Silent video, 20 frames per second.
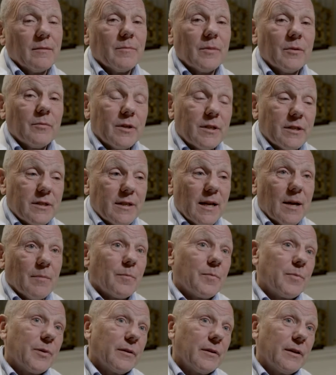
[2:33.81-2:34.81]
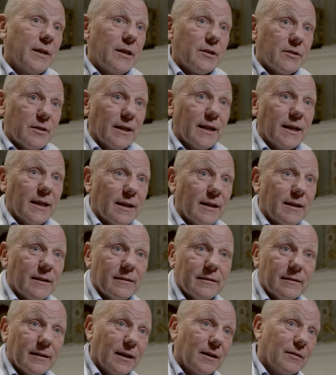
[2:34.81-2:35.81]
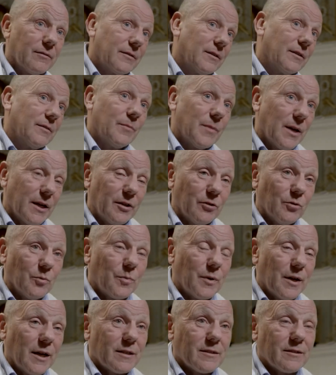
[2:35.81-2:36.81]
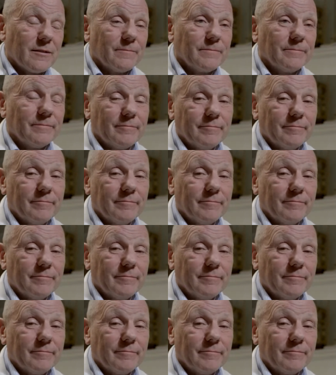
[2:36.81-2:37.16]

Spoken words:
but we stamp each link out on a manual press.